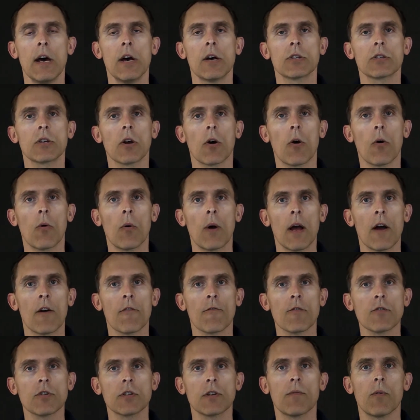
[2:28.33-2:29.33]
So
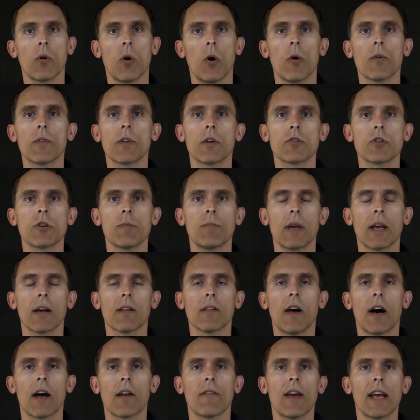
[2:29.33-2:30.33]
first of all, there should be a
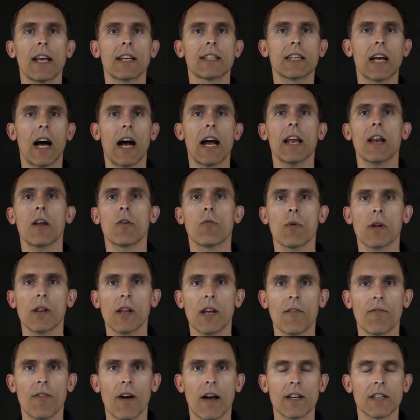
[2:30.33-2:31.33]
lot of anxiety
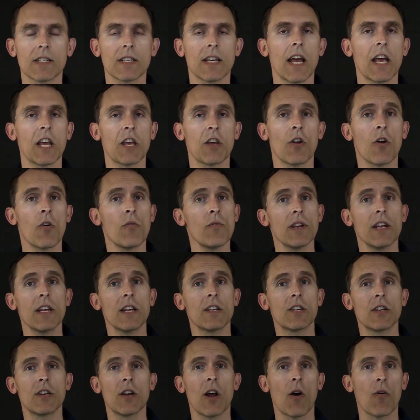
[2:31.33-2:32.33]
relief out of saying you don't
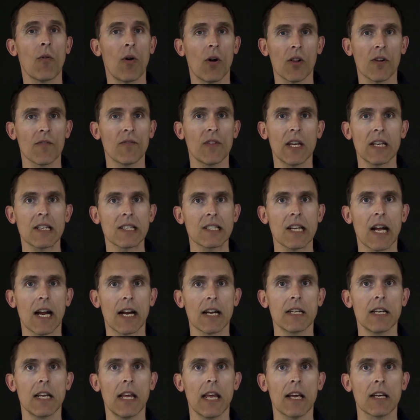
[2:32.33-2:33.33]
need to know all of these
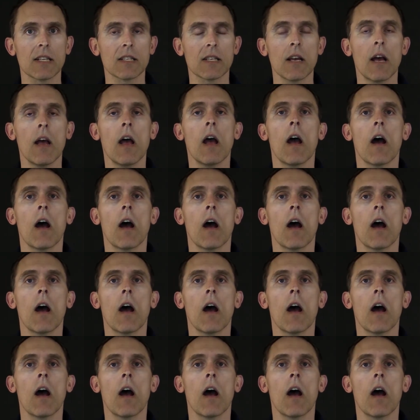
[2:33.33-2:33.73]
techniques.